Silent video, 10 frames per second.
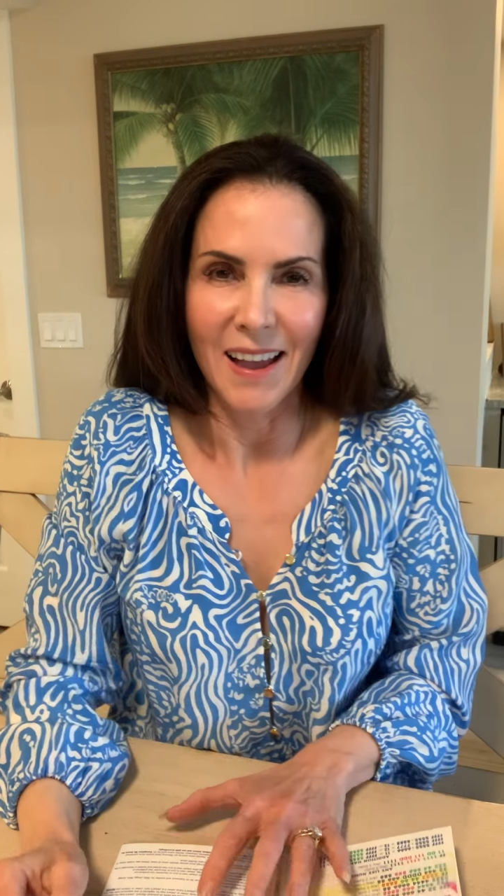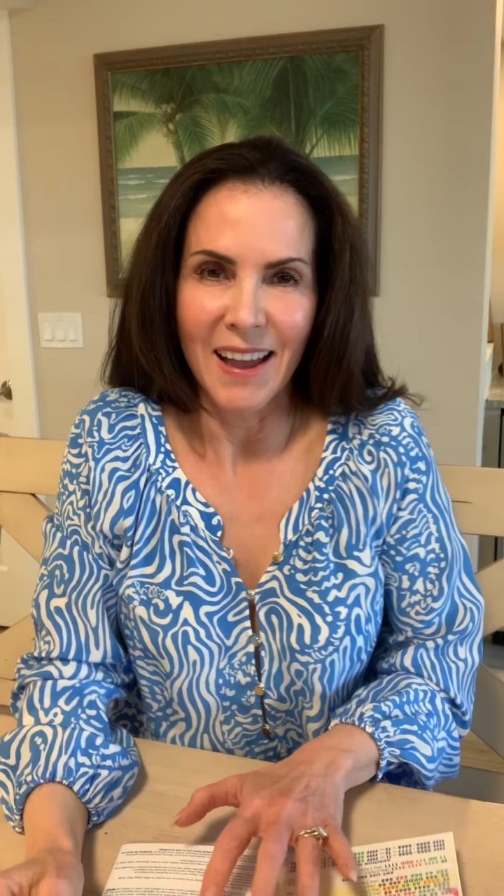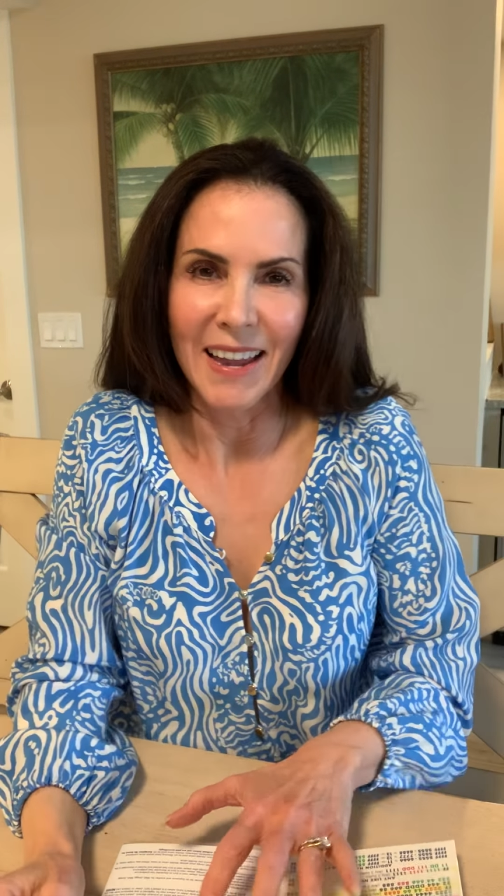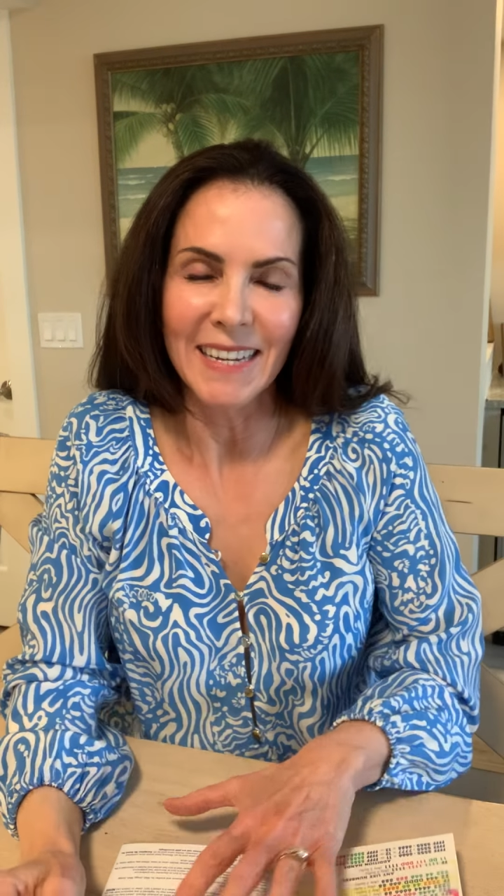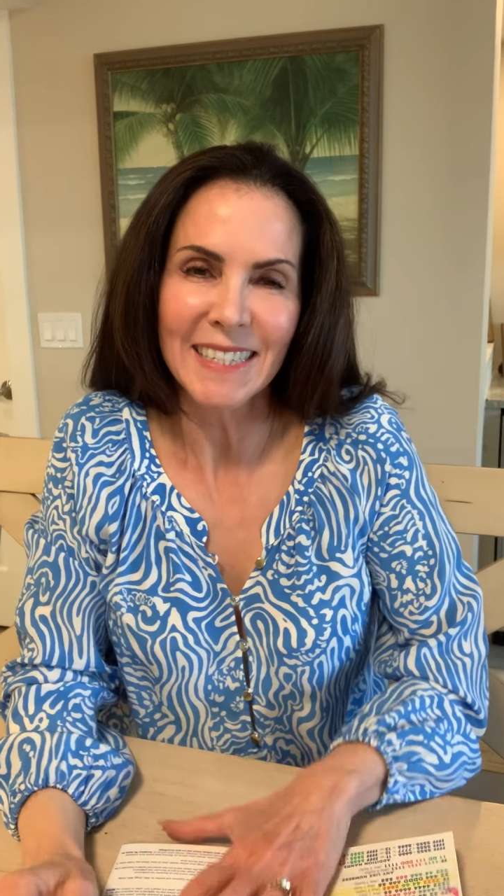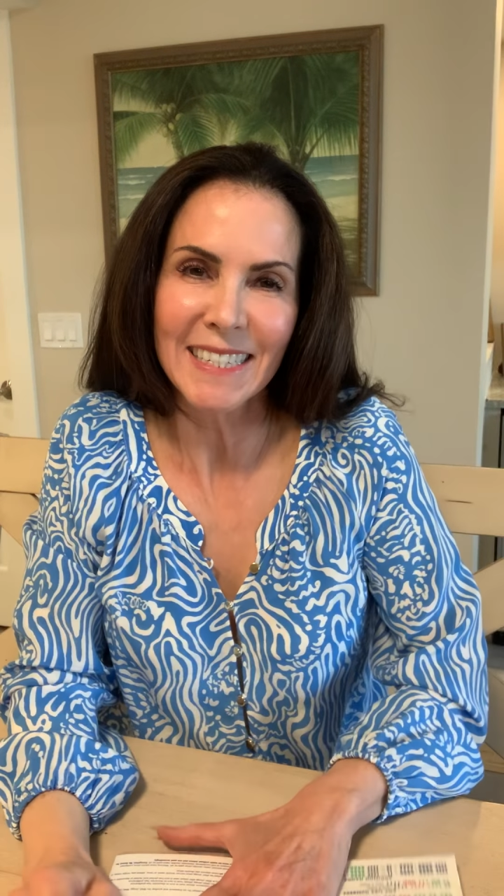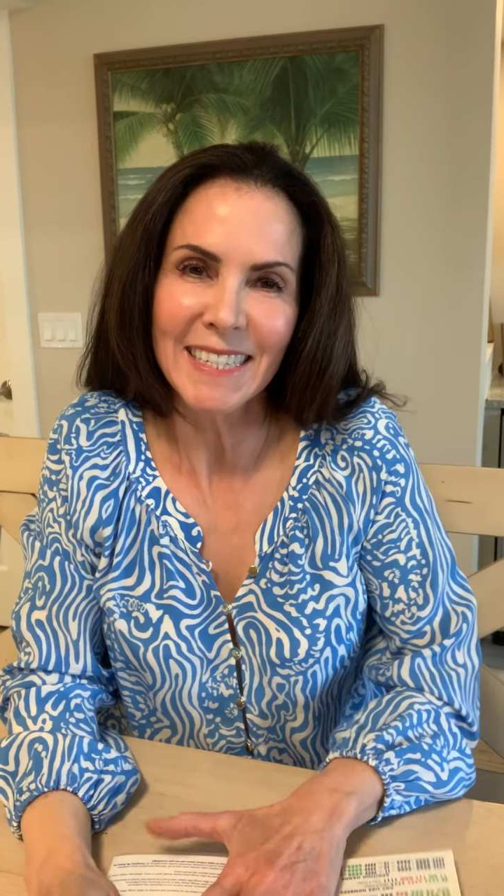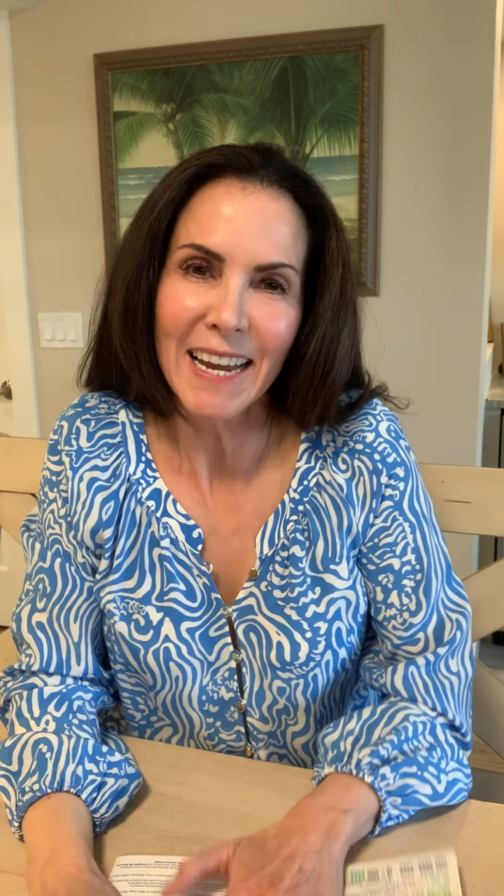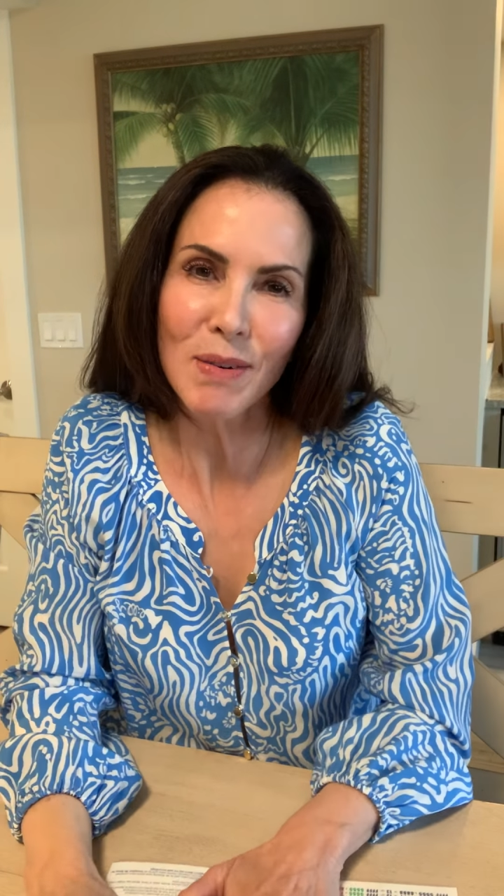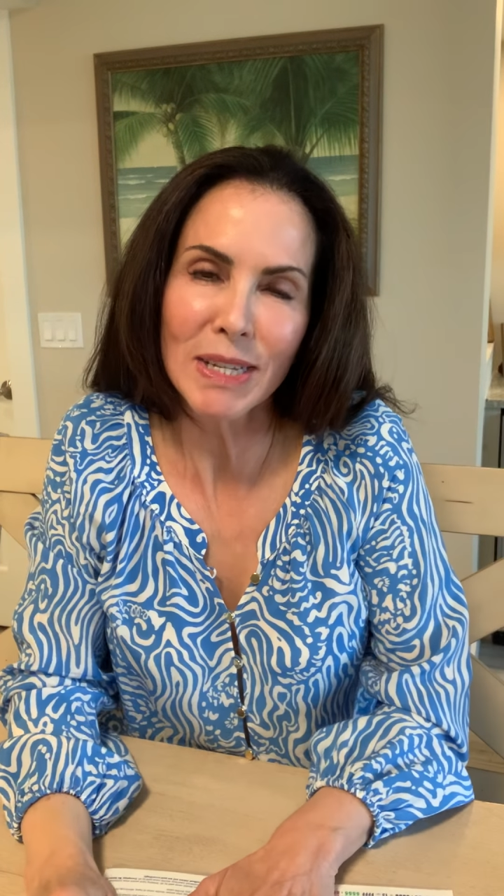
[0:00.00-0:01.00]
Hi,
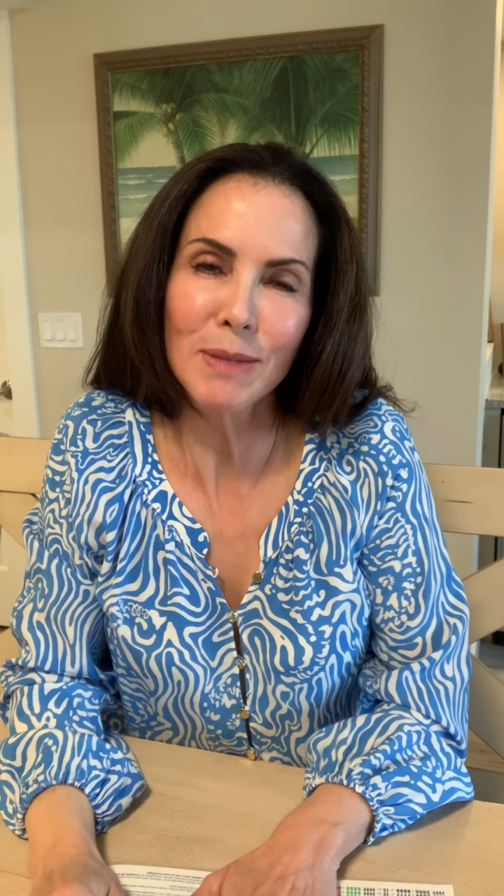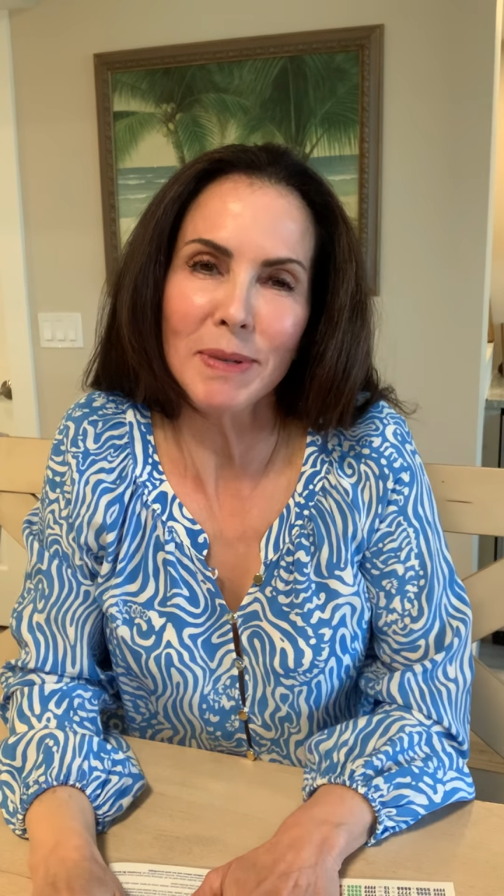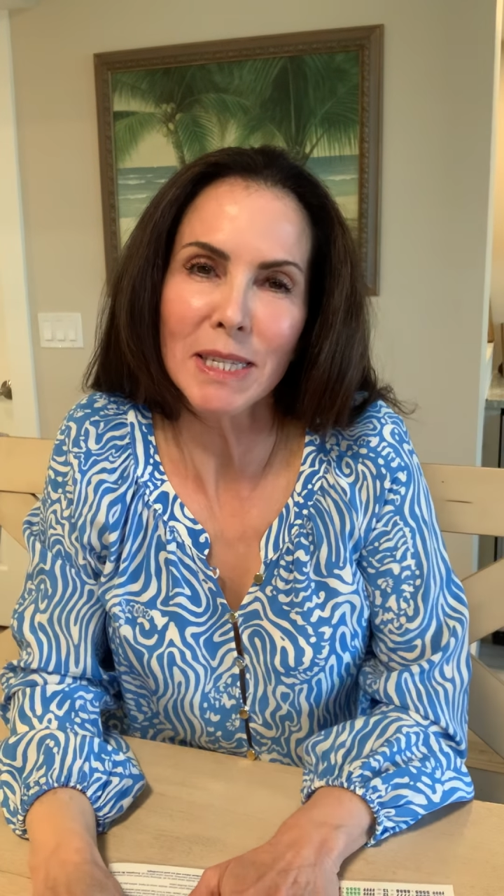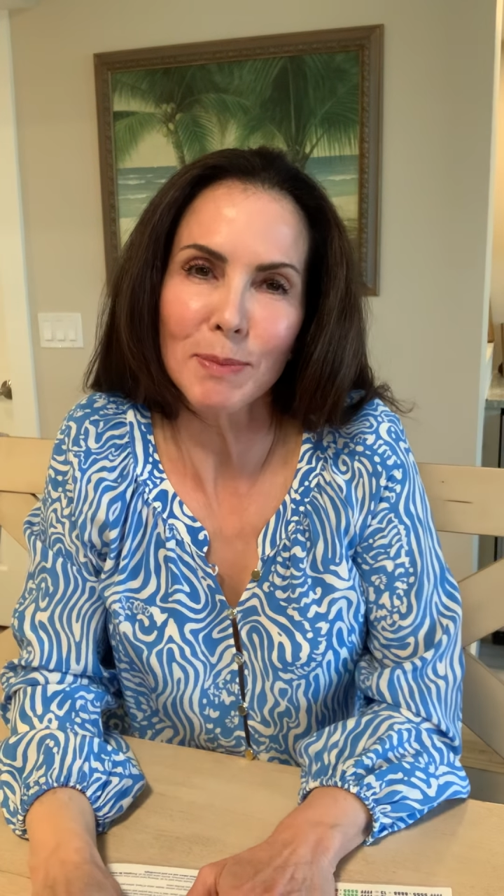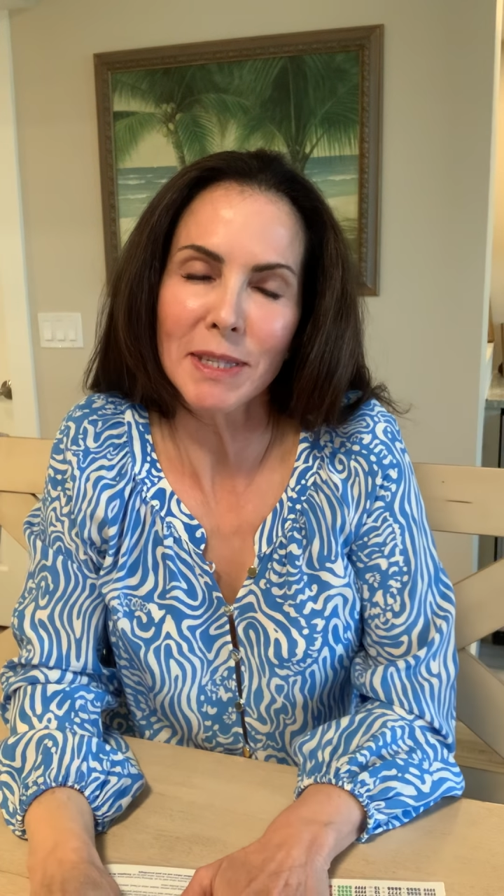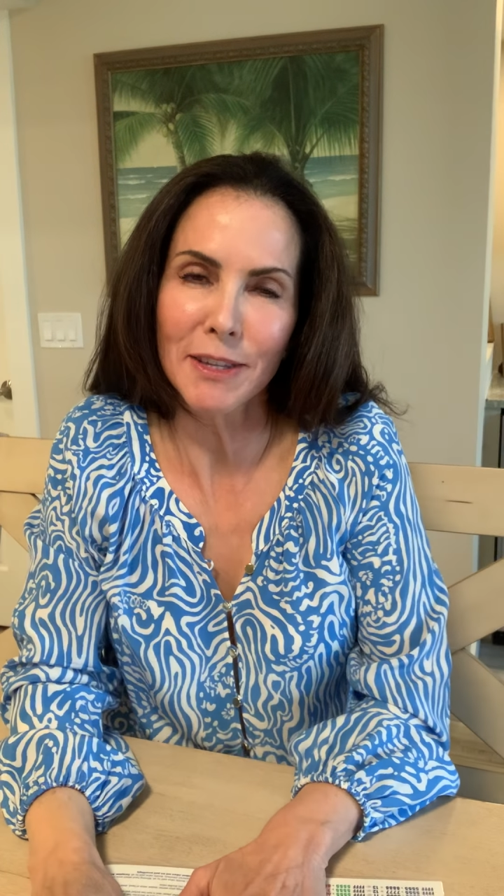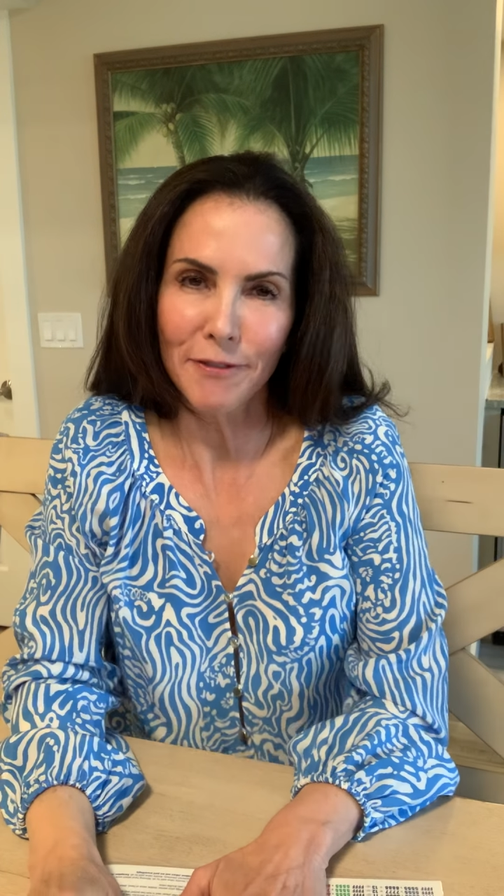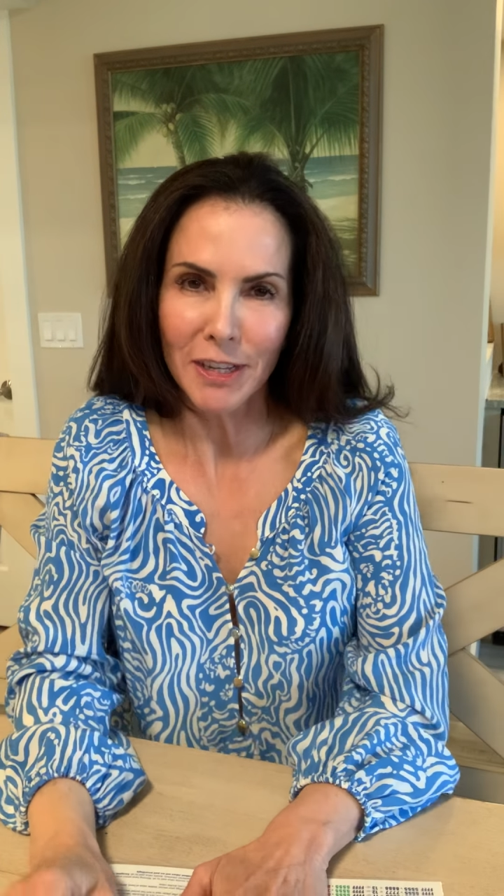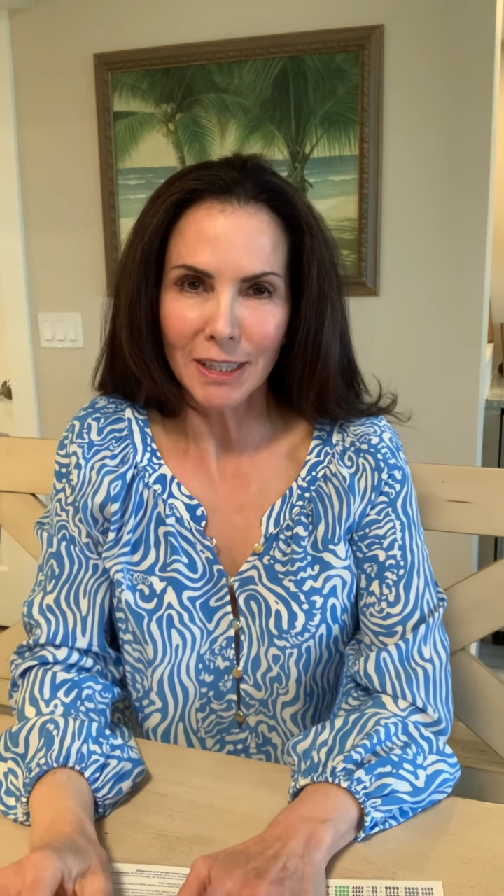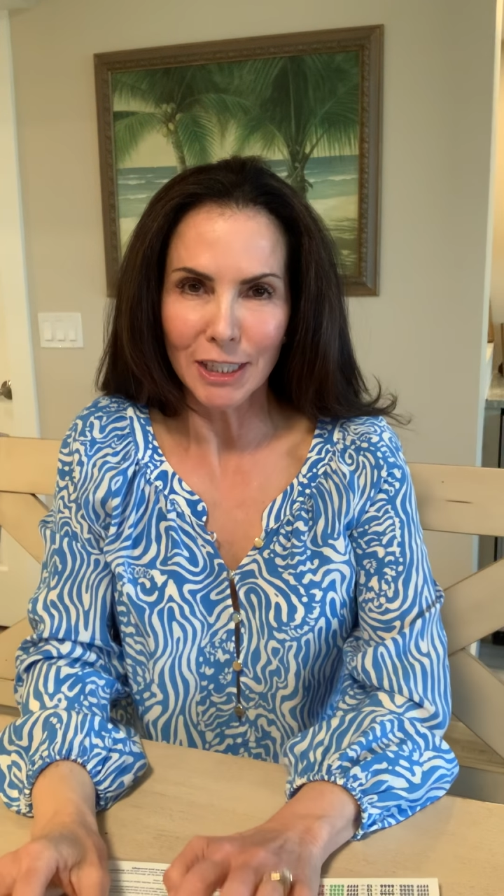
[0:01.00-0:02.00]
today I want to speak
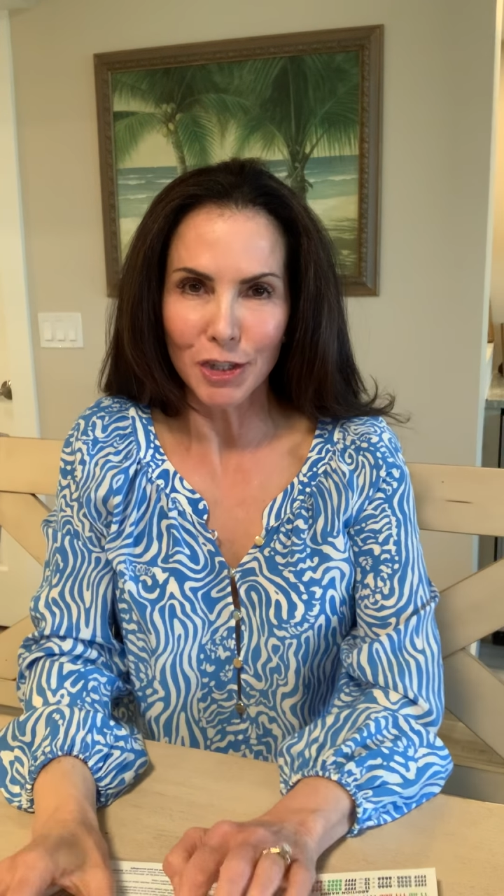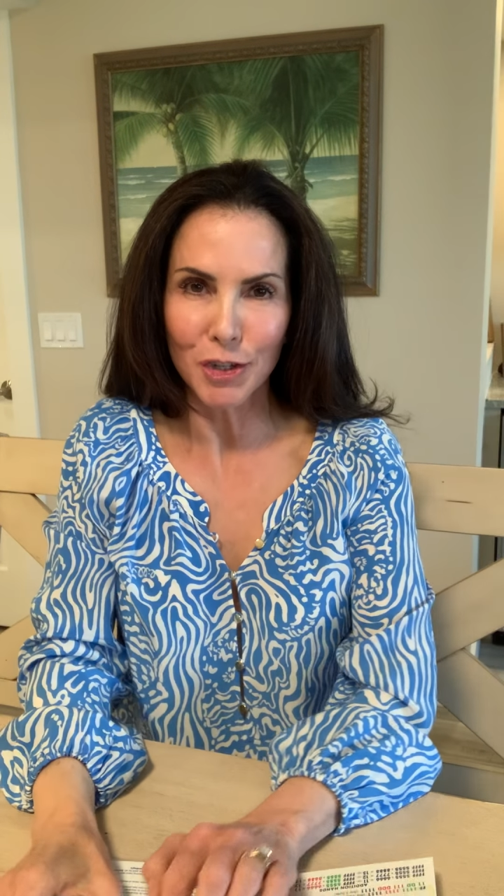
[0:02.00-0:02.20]
specifically